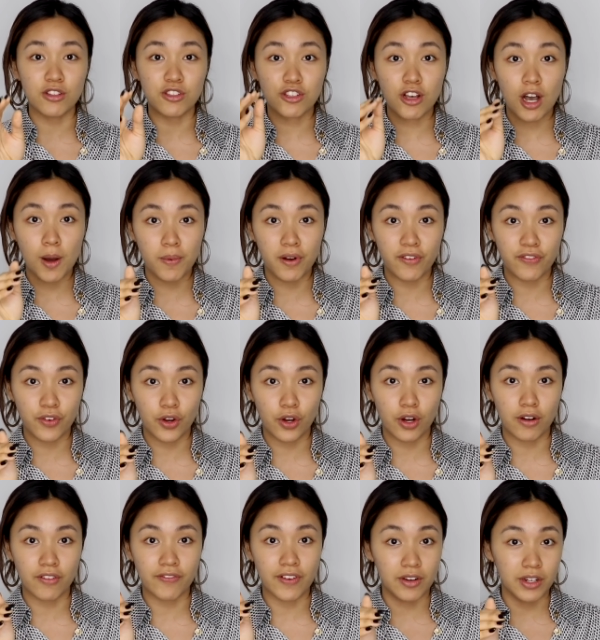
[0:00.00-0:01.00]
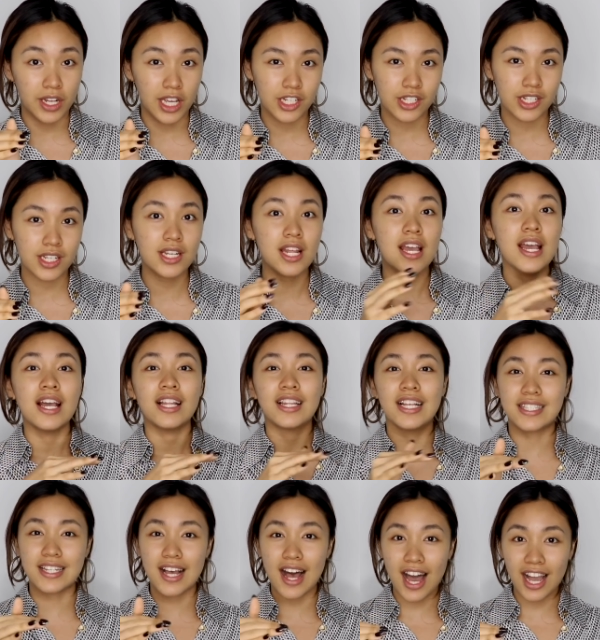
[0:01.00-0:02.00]
top of your foundation,
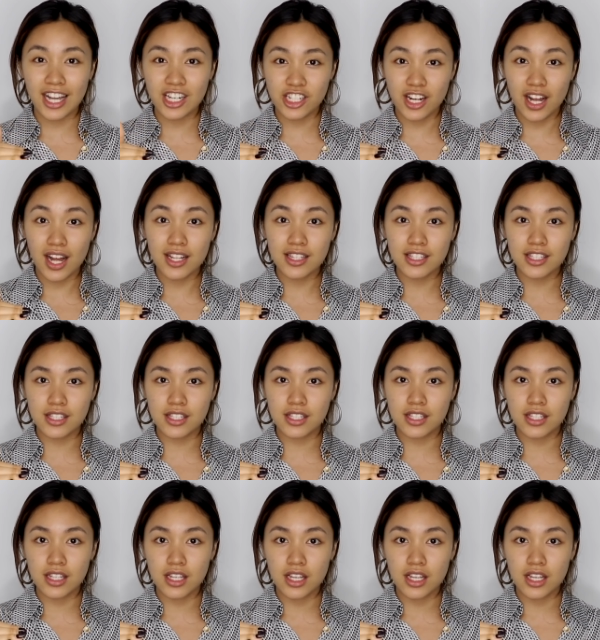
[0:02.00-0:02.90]
there's a high chance